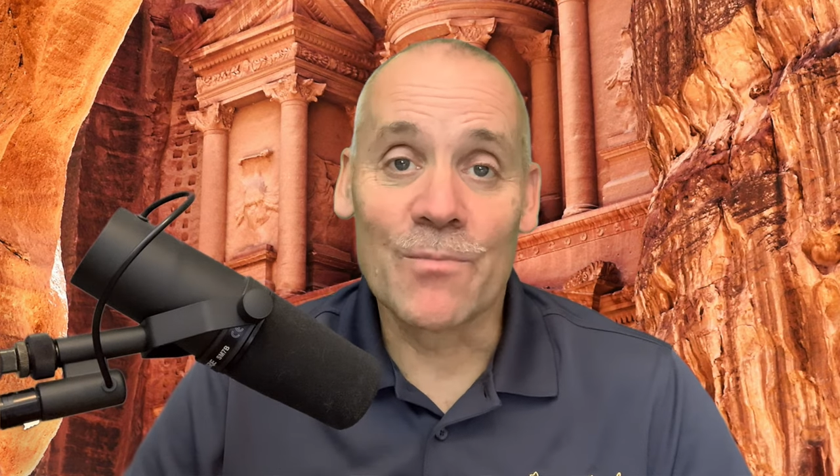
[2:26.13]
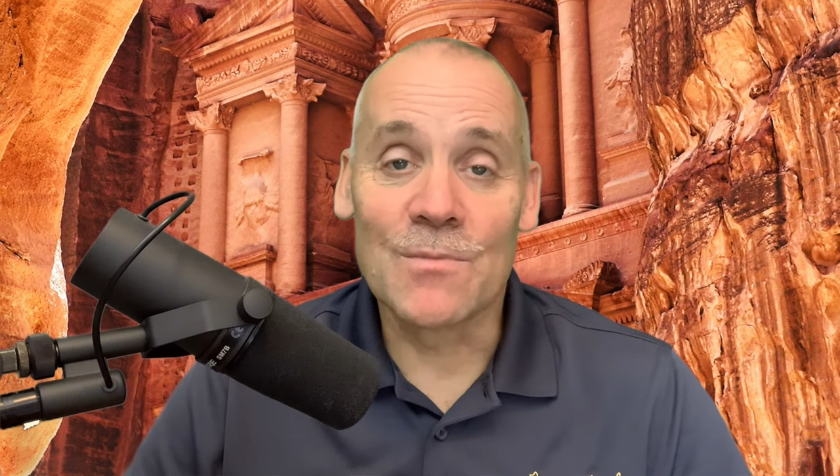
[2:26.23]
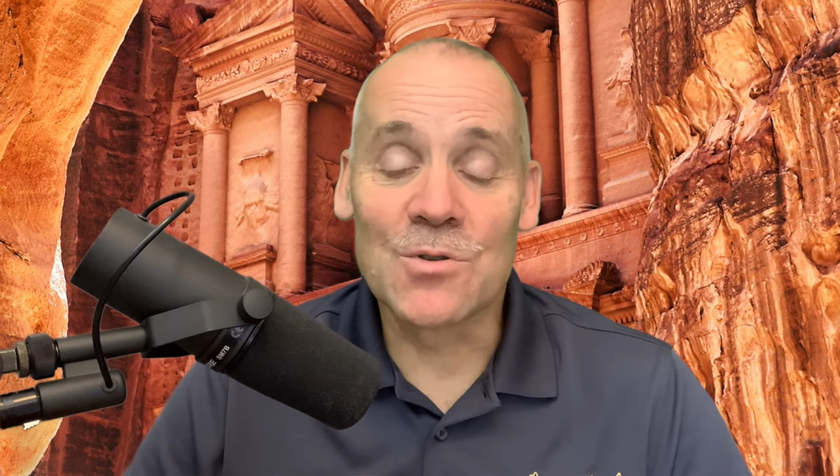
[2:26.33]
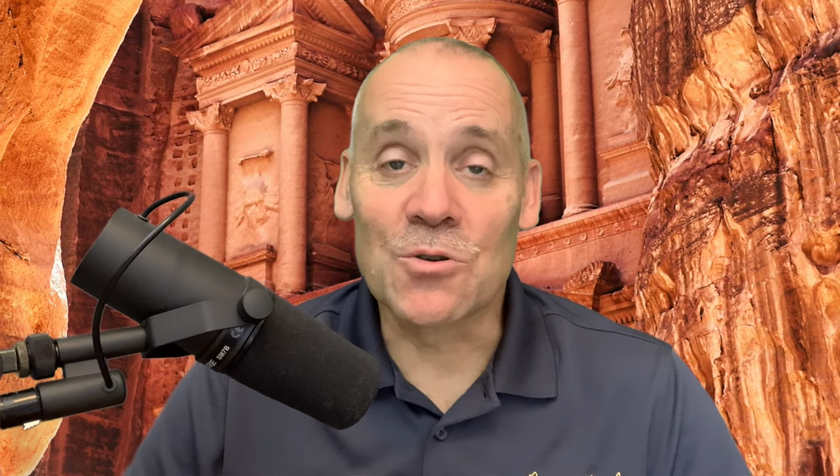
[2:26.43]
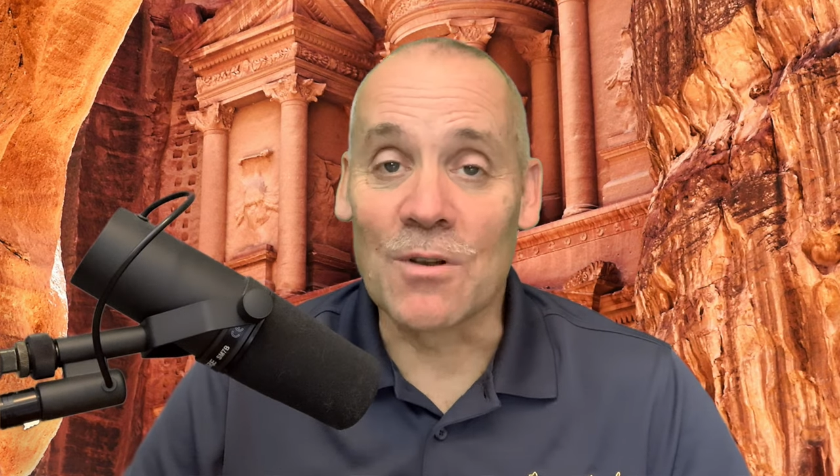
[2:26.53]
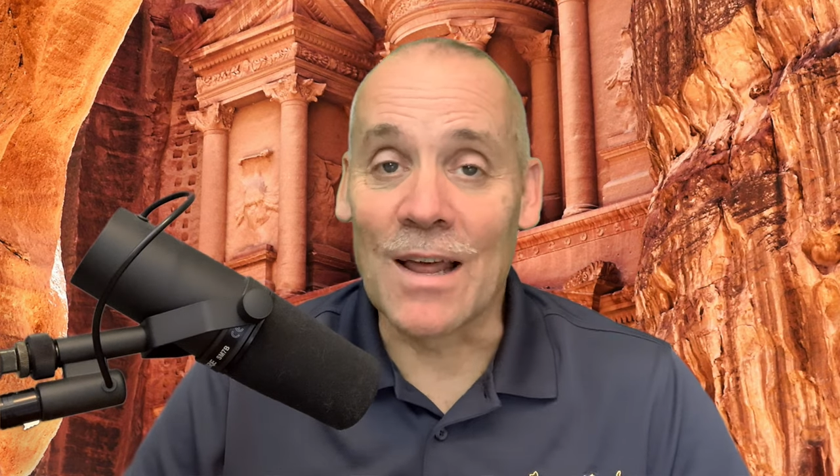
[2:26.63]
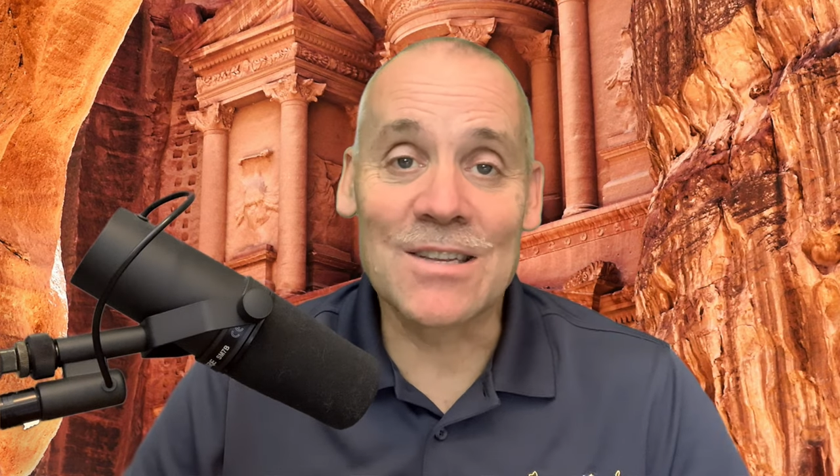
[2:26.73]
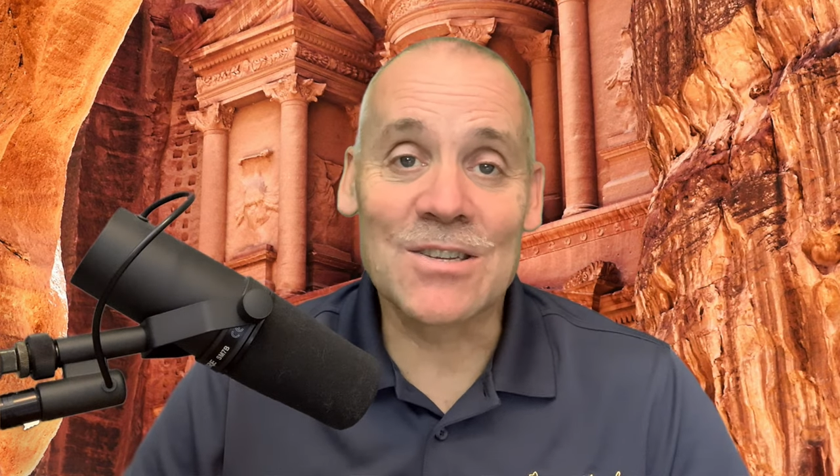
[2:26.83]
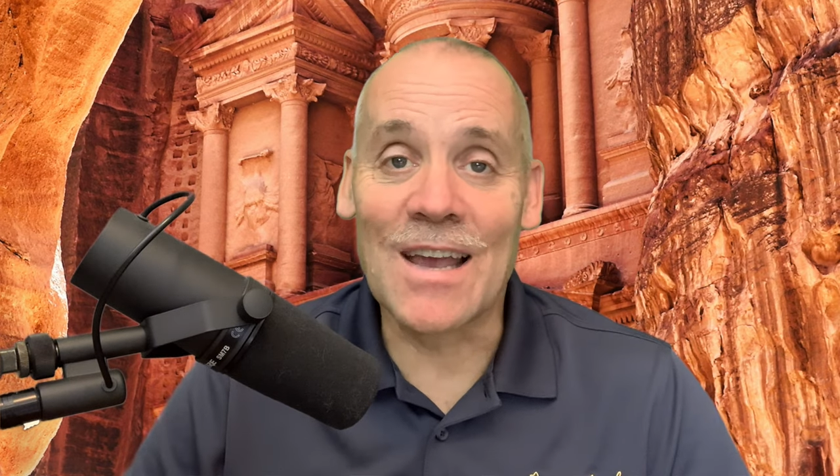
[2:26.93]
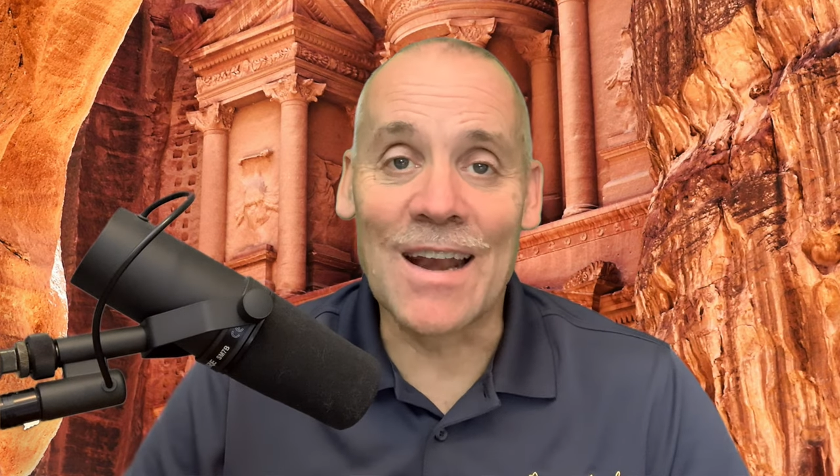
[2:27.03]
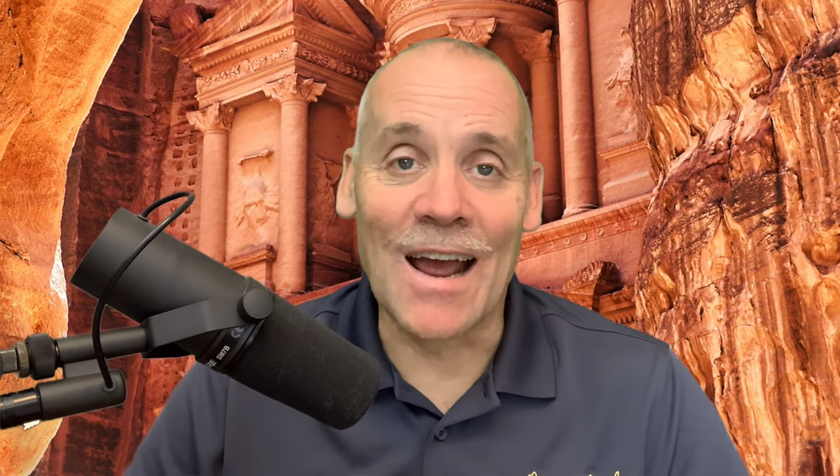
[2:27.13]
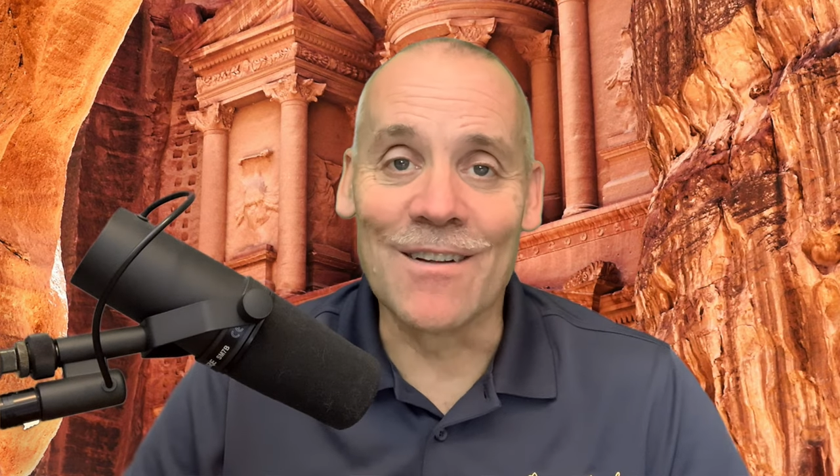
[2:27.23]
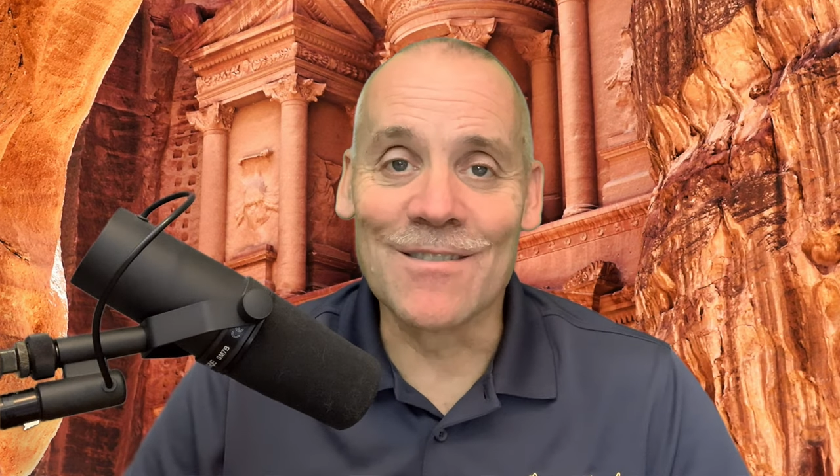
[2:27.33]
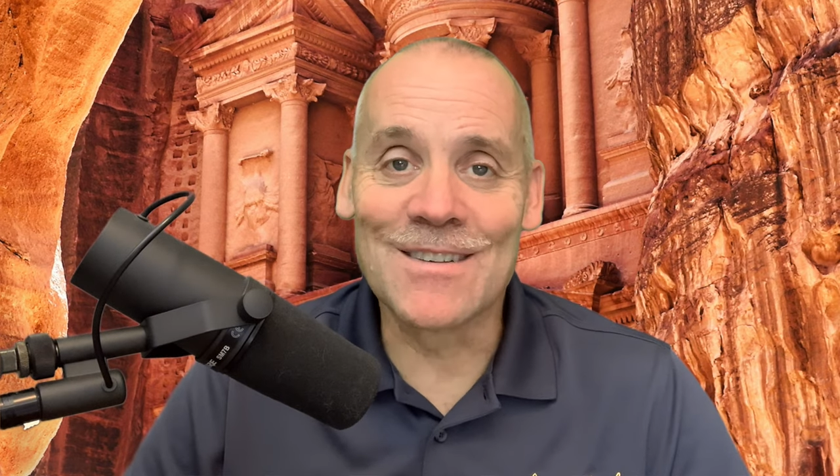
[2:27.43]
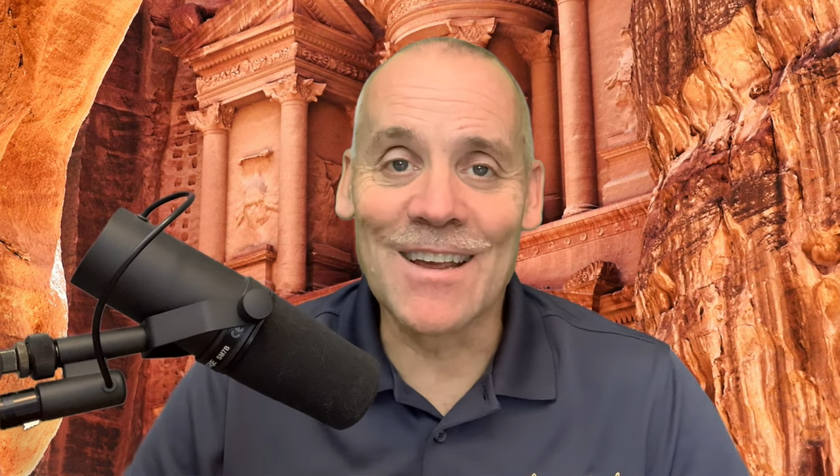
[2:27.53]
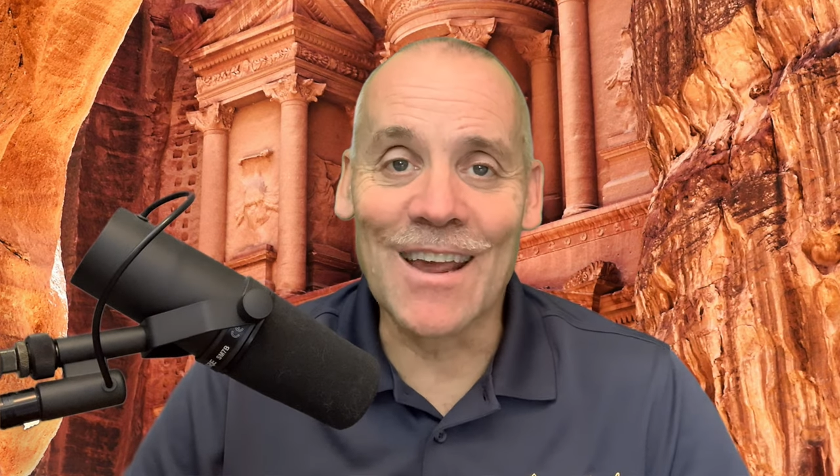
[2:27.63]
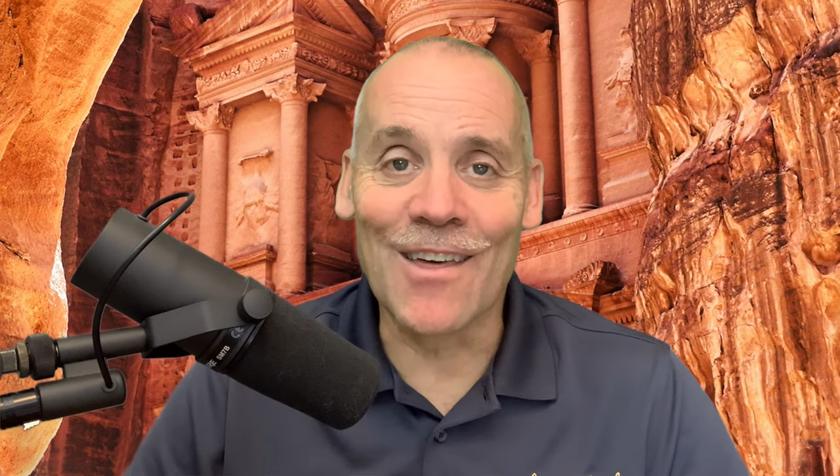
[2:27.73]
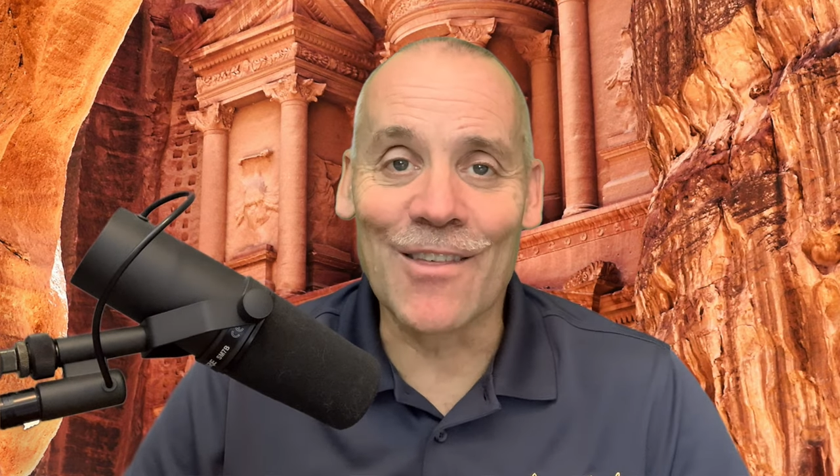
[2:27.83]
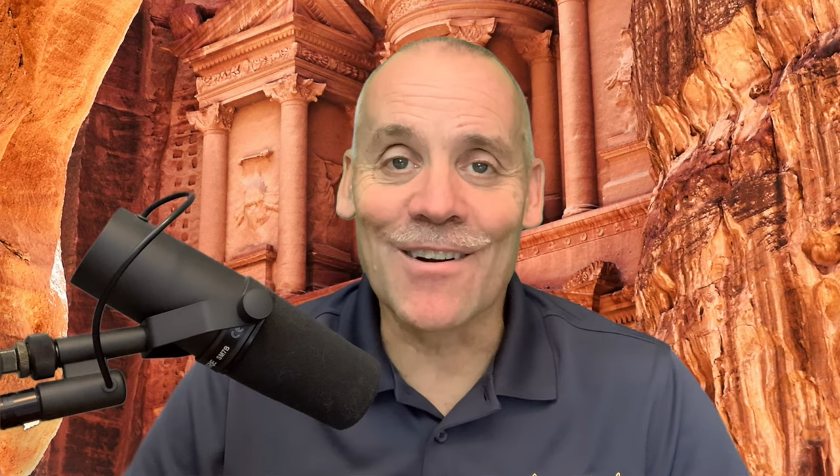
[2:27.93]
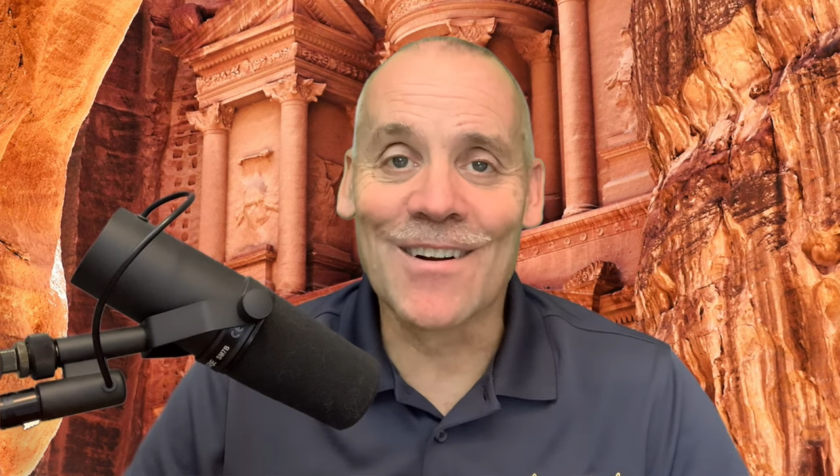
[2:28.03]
So let's head out together.